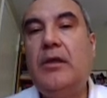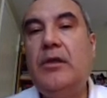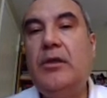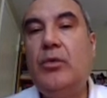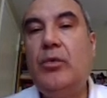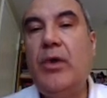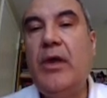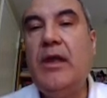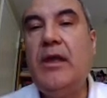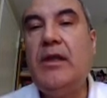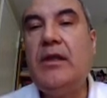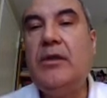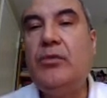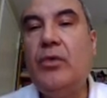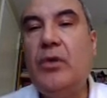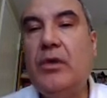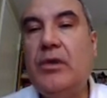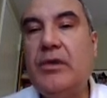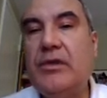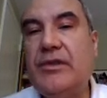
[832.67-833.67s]
The way it
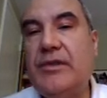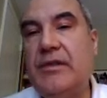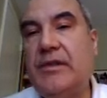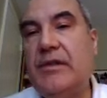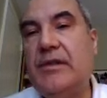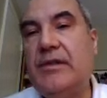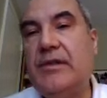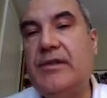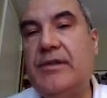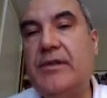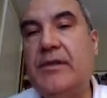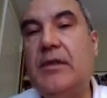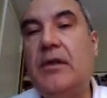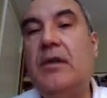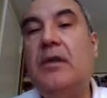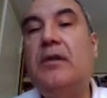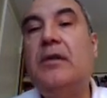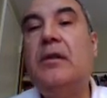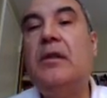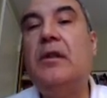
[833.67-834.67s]
works is
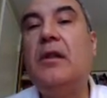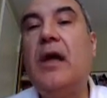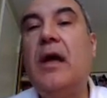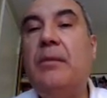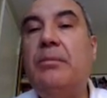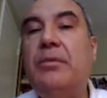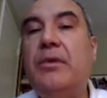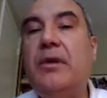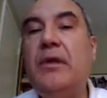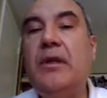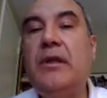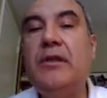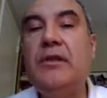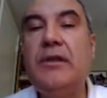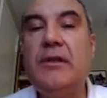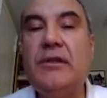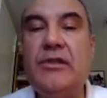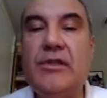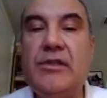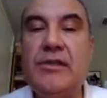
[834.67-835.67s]
the library
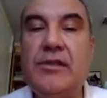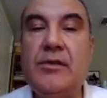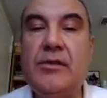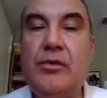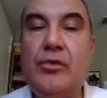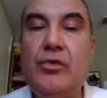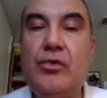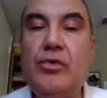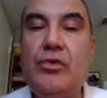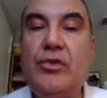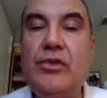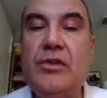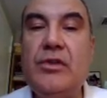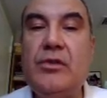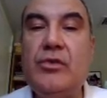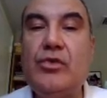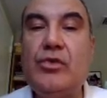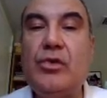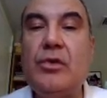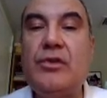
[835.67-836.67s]
touches the user
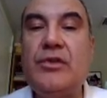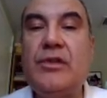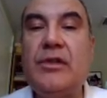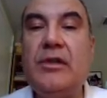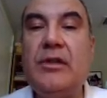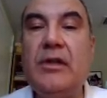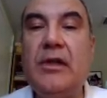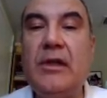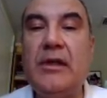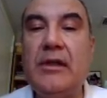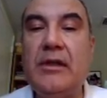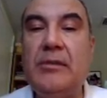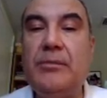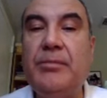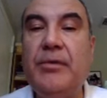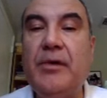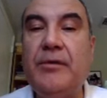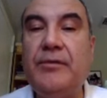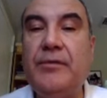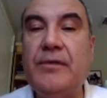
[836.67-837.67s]
source and target
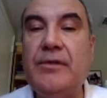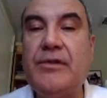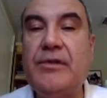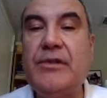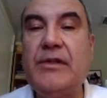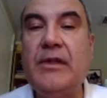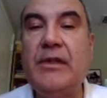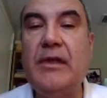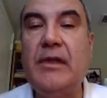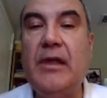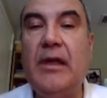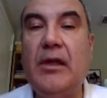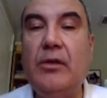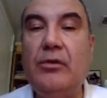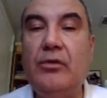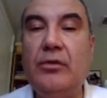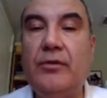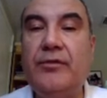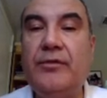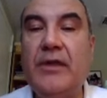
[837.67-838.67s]
buffers
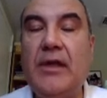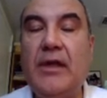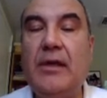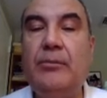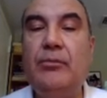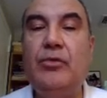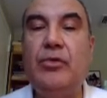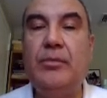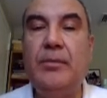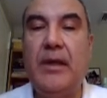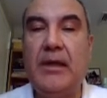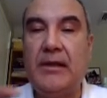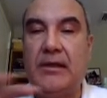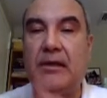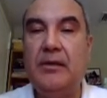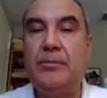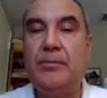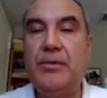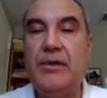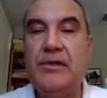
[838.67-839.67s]
ahead of time to make
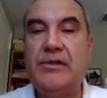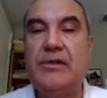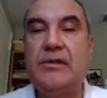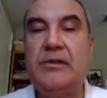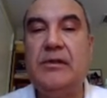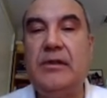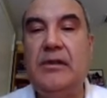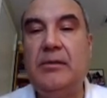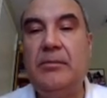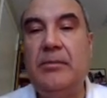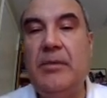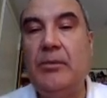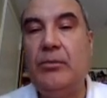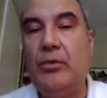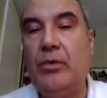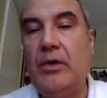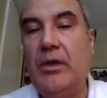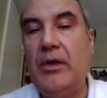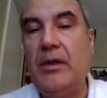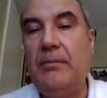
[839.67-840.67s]
them present in
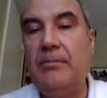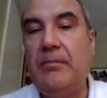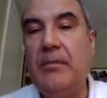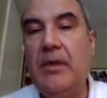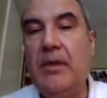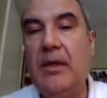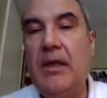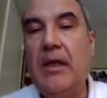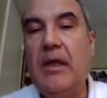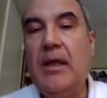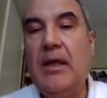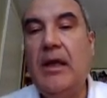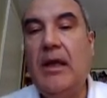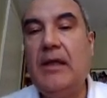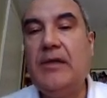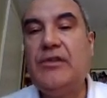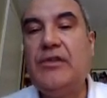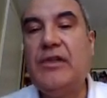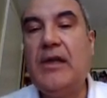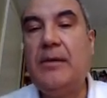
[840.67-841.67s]
memory
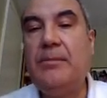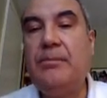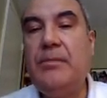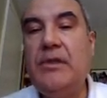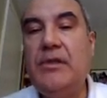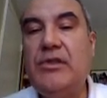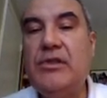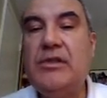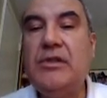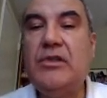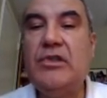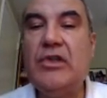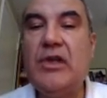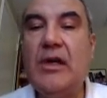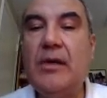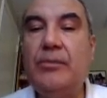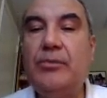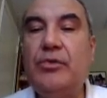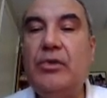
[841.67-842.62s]
and submits the job